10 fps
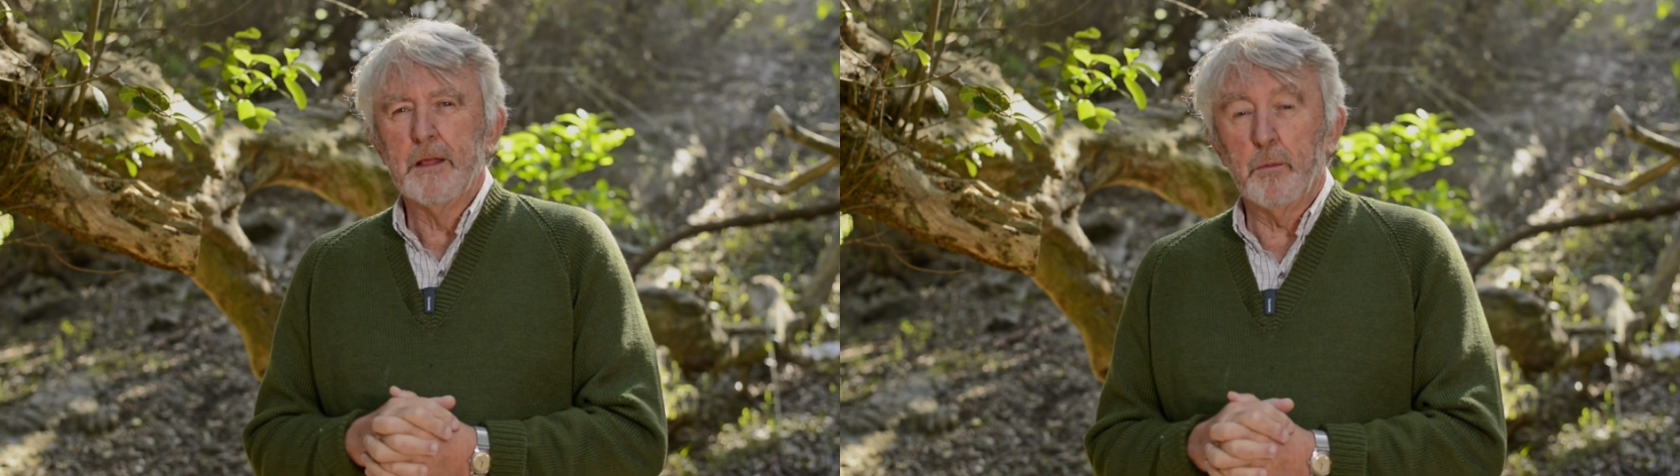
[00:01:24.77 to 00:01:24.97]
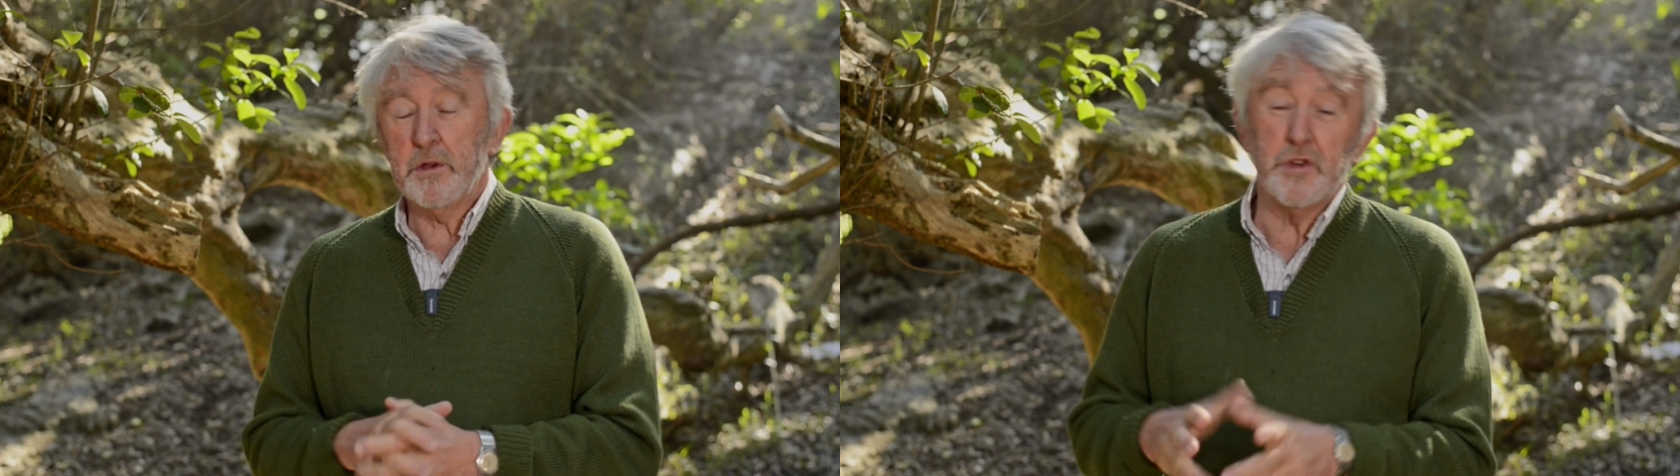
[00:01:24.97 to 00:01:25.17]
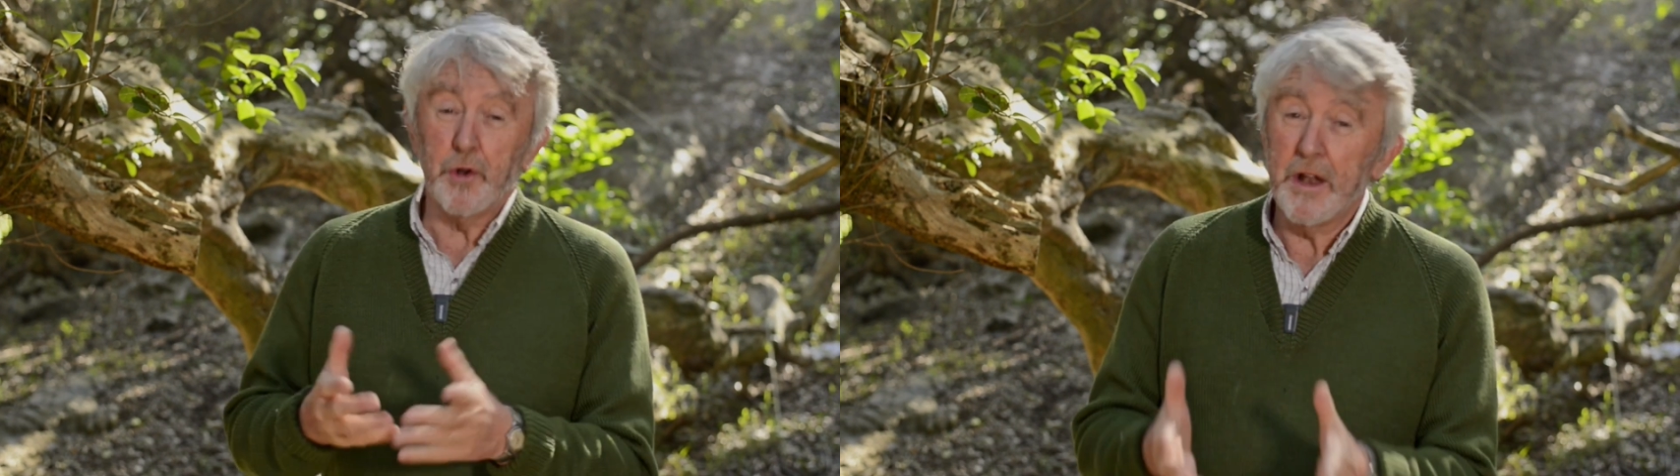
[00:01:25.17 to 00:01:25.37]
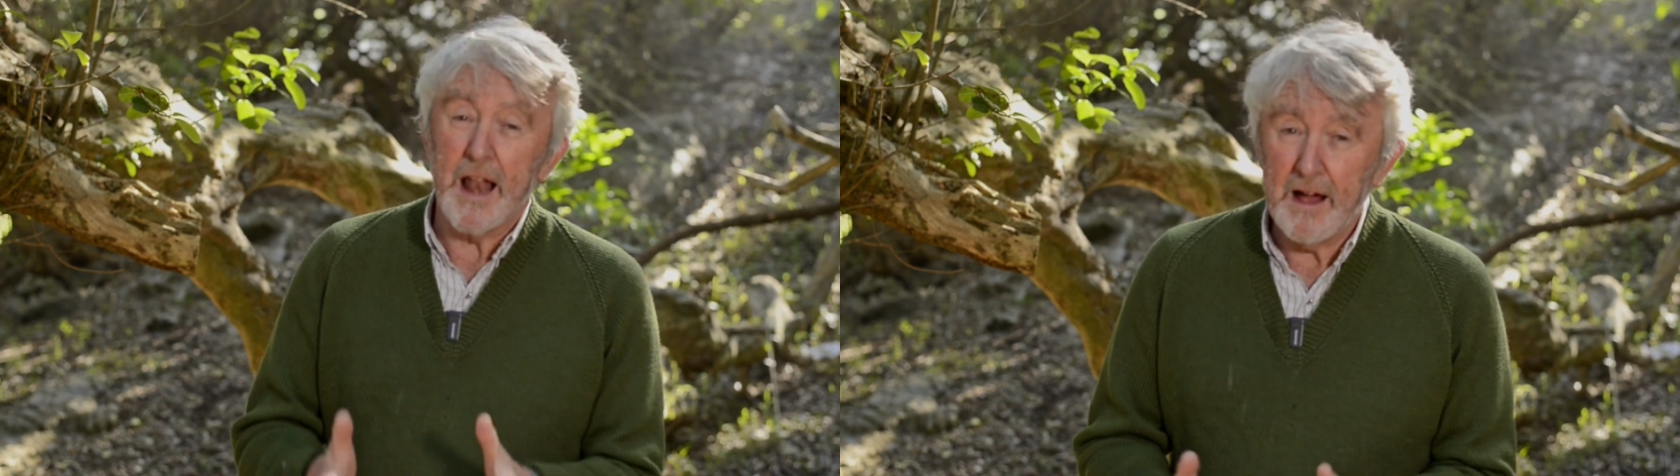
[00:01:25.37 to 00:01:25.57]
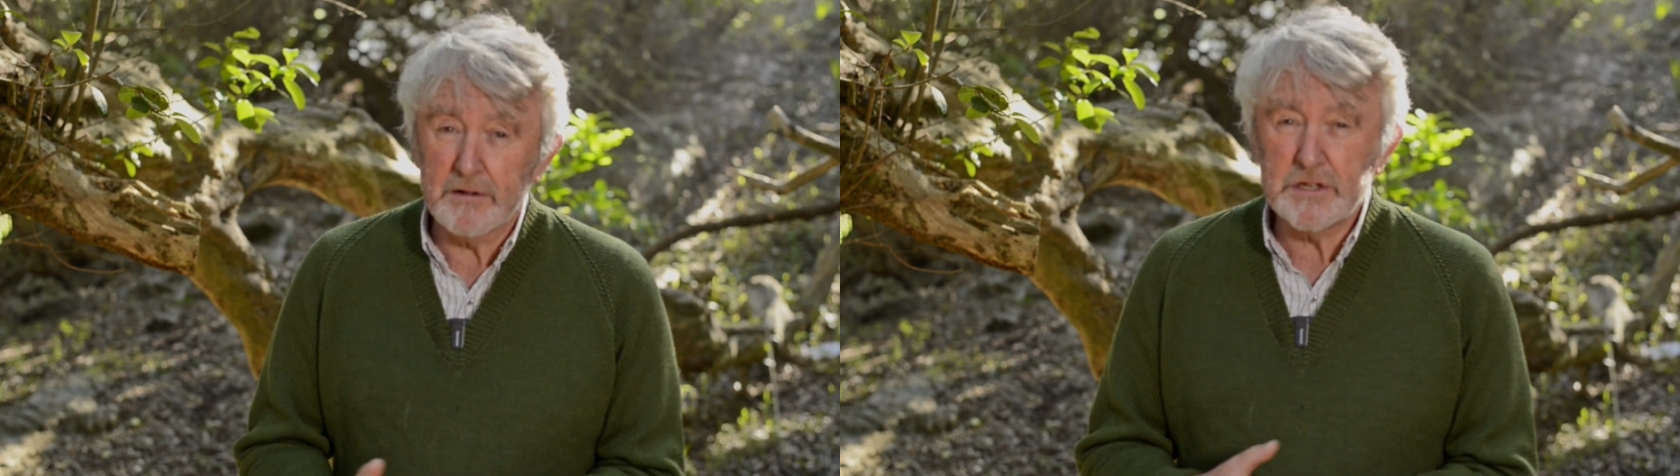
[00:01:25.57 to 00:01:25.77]
which you're not
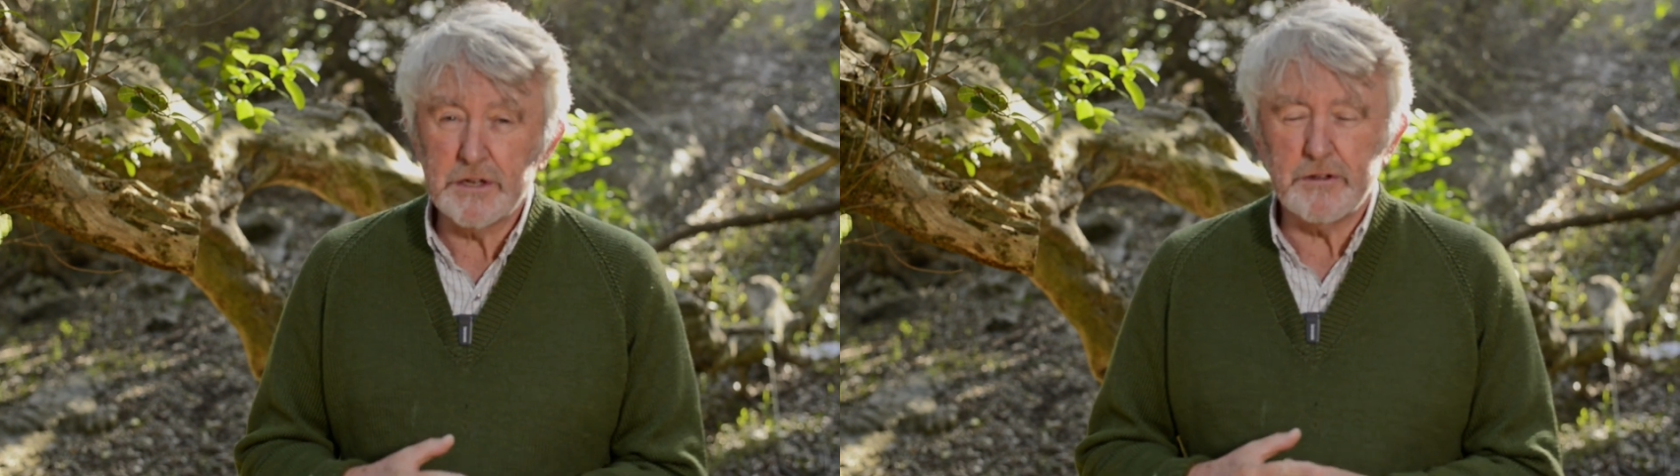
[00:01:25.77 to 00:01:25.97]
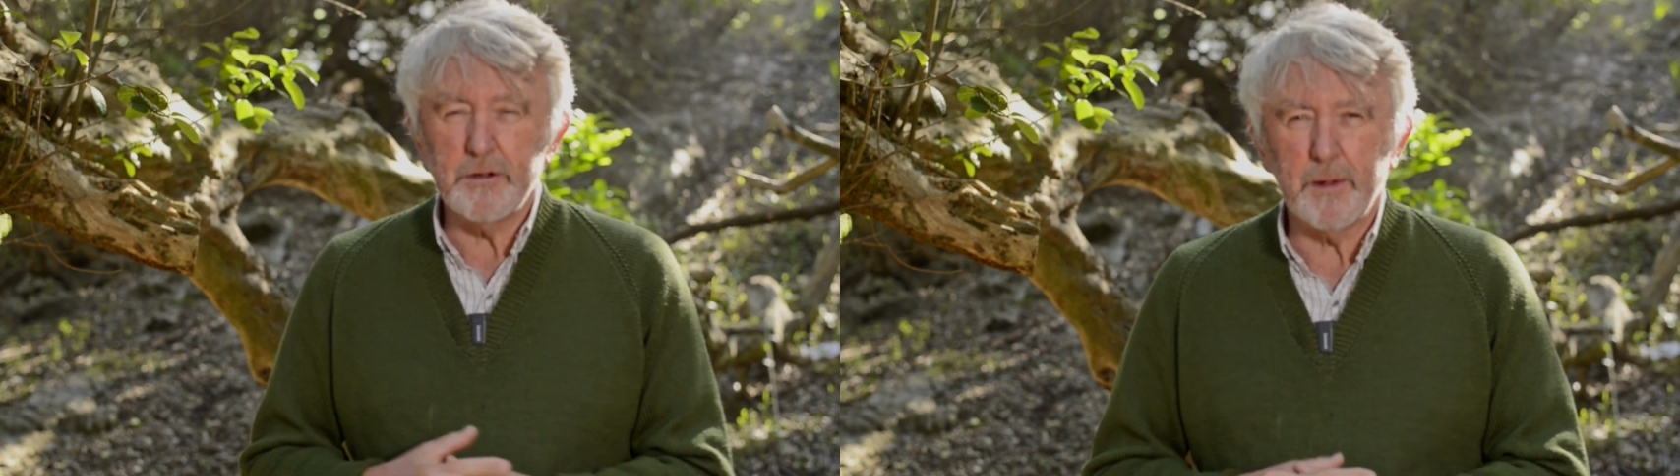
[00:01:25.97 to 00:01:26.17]
allowed to do,